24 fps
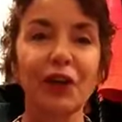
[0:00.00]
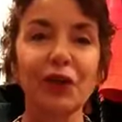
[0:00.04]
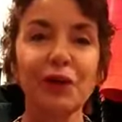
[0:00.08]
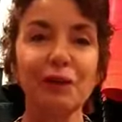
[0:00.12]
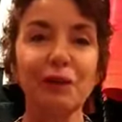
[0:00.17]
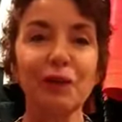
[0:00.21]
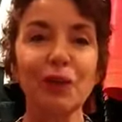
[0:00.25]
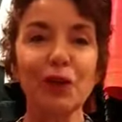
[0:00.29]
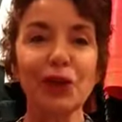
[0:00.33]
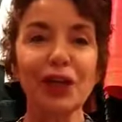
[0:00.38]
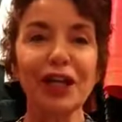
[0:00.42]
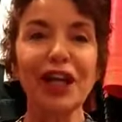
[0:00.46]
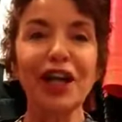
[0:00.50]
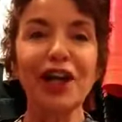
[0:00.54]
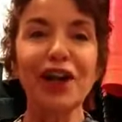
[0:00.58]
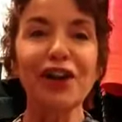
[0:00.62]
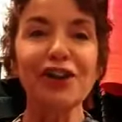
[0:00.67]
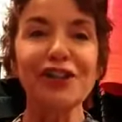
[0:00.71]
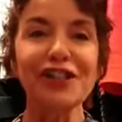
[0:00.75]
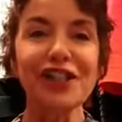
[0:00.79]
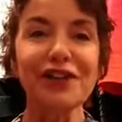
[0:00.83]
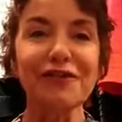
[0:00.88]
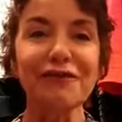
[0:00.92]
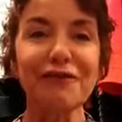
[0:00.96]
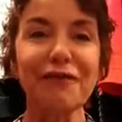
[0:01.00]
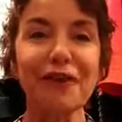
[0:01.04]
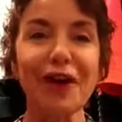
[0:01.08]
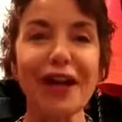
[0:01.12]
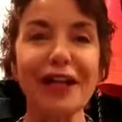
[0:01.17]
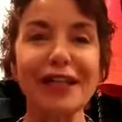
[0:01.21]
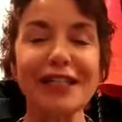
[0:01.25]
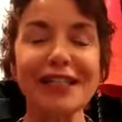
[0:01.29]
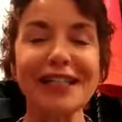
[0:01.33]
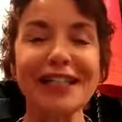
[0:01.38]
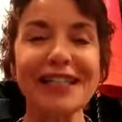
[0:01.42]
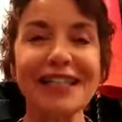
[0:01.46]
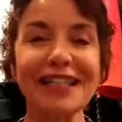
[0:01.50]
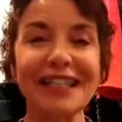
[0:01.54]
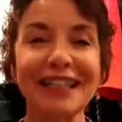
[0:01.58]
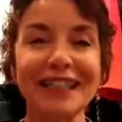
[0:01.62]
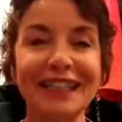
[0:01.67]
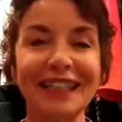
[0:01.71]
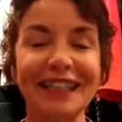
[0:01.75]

Good morning, closet friends.